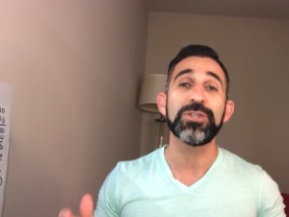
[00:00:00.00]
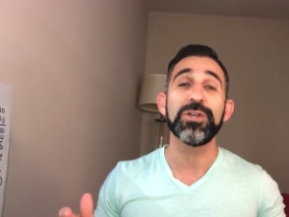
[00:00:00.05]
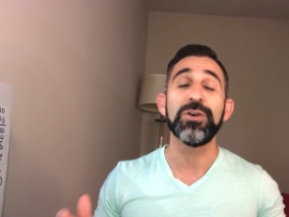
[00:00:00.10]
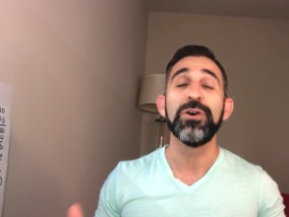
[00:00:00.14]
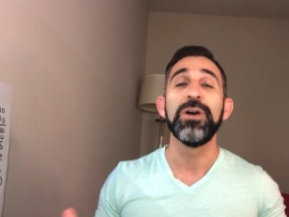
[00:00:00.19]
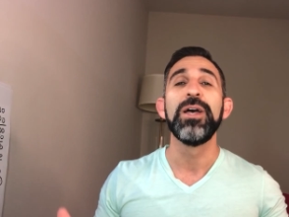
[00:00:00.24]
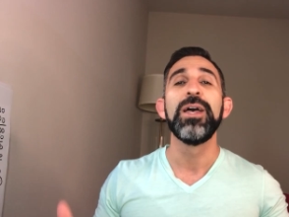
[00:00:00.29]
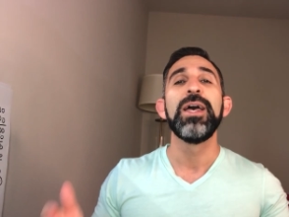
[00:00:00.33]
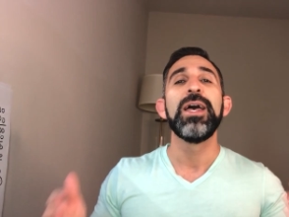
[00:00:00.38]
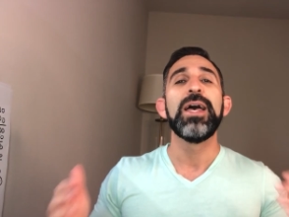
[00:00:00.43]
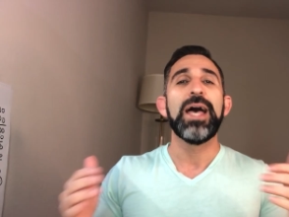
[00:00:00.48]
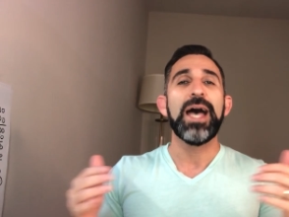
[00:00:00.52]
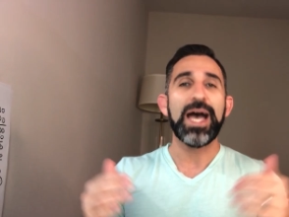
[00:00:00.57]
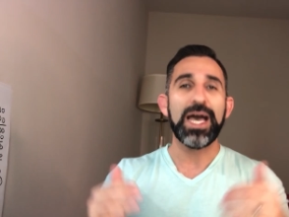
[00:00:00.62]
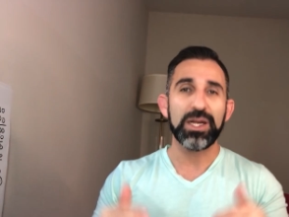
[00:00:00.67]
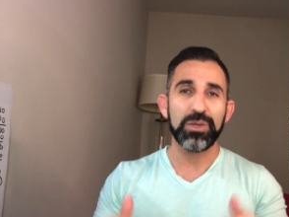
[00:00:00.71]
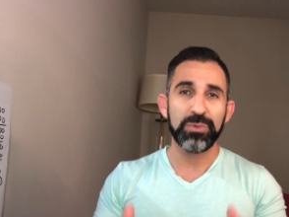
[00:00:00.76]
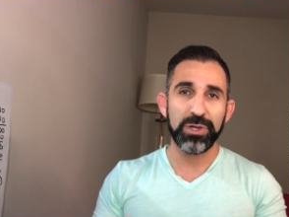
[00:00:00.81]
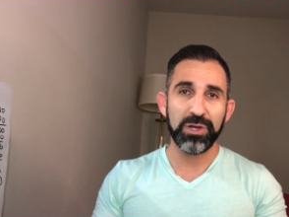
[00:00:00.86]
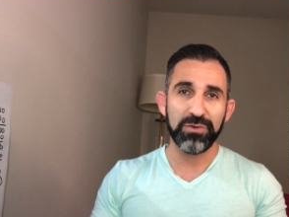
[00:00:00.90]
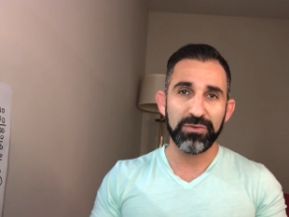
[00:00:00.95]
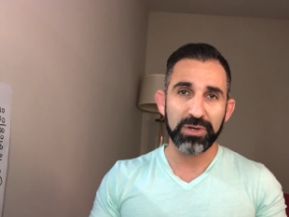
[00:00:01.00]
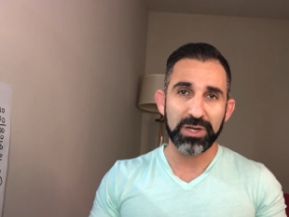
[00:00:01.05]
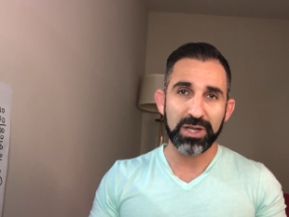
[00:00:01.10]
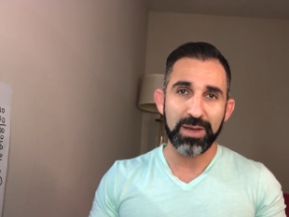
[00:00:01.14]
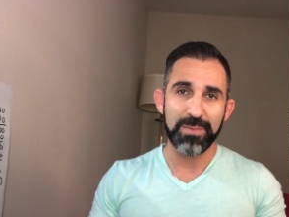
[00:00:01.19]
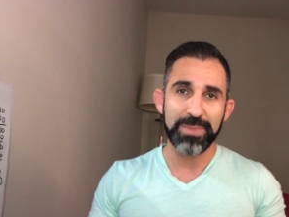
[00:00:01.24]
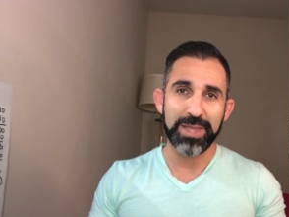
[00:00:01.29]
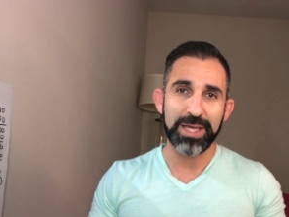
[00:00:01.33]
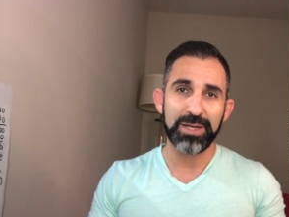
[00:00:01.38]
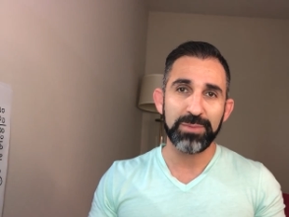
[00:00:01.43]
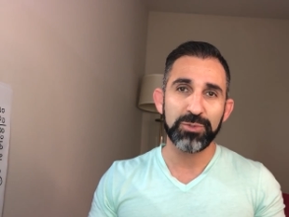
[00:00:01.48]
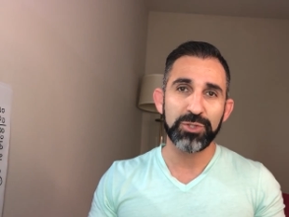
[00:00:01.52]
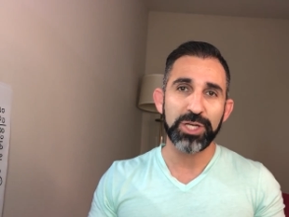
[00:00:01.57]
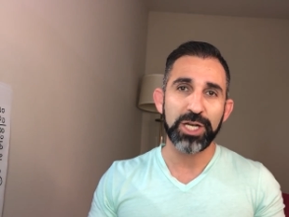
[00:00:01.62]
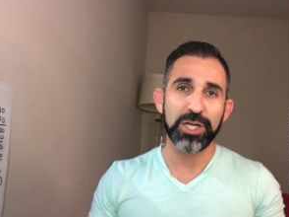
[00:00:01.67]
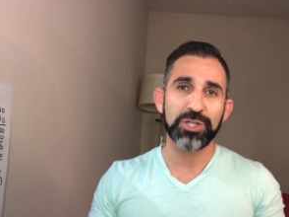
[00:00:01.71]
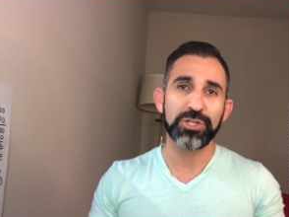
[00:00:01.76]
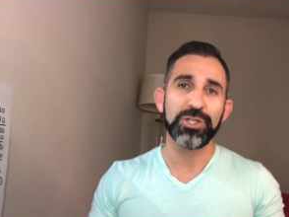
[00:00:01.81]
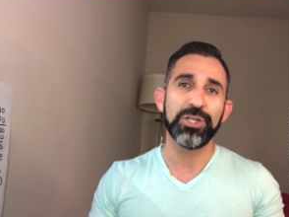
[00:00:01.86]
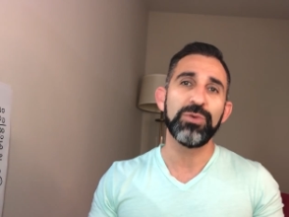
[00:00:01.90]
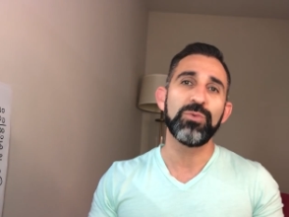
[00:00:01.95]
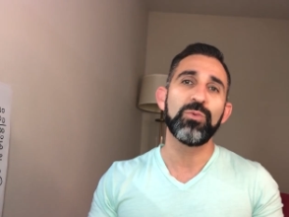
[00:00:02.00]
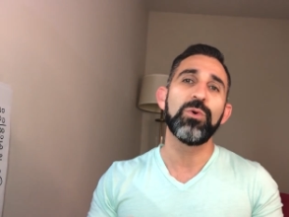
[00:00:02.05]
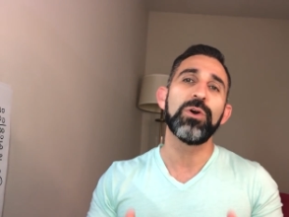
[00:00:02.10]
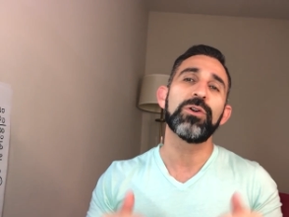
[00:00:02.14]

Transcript: So how do we overcome that objection?